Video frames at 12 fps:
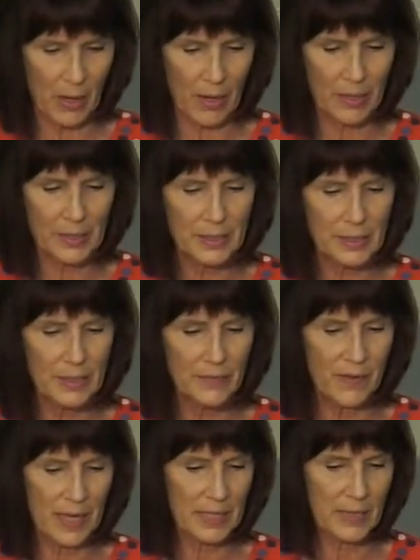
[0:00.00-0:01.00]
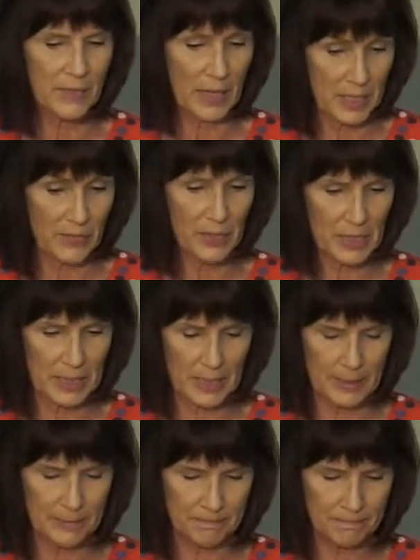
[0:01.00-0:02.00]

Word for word: art and vice versa.